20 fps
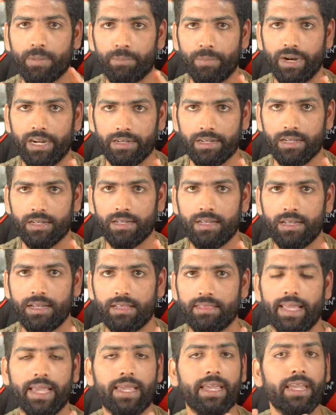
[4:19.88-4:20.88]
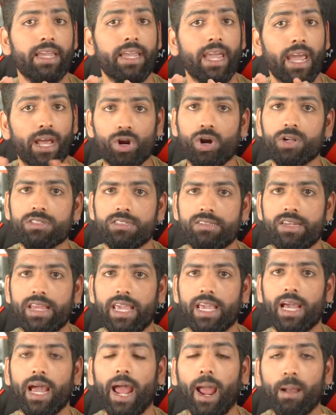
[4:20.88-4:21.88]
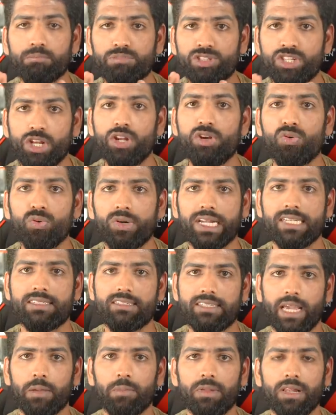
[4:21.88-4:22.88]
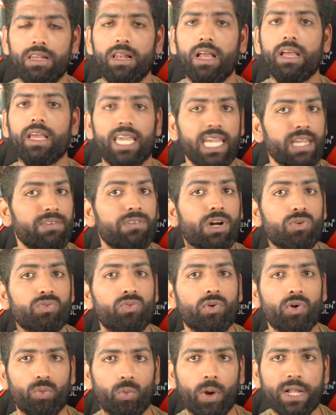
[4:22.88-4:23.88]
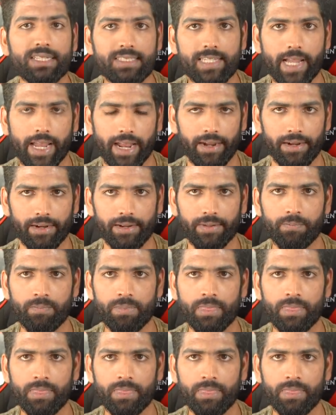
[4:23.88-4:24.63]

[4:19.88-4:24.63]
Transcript: a bit. They cannot stay absolutely stable even for one second.